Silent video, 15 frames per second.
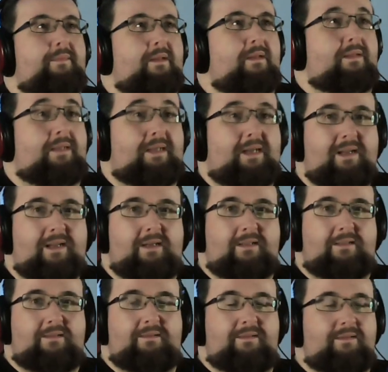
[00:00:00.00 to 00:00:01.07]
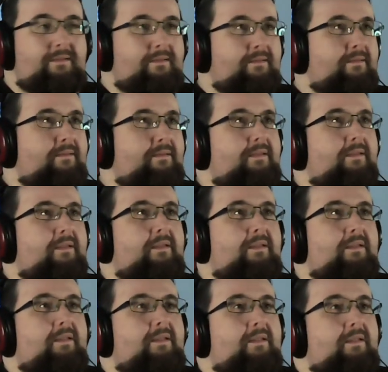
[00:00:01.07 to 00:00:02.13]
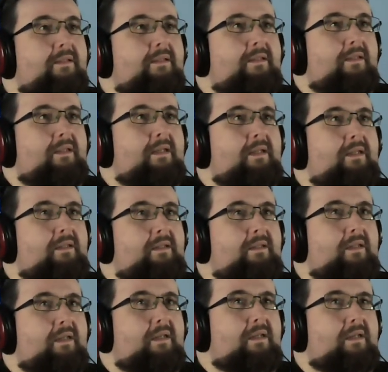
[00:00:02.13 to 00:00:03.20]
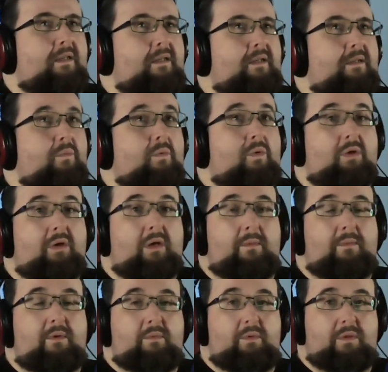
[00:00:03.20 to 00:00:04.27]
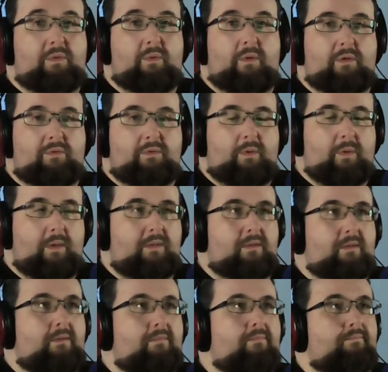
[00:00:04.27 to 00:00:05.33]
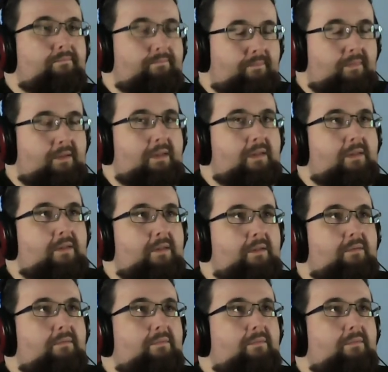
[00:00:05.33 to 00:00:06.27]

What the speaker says: today actually. And Warhammer, which was requested, that's good.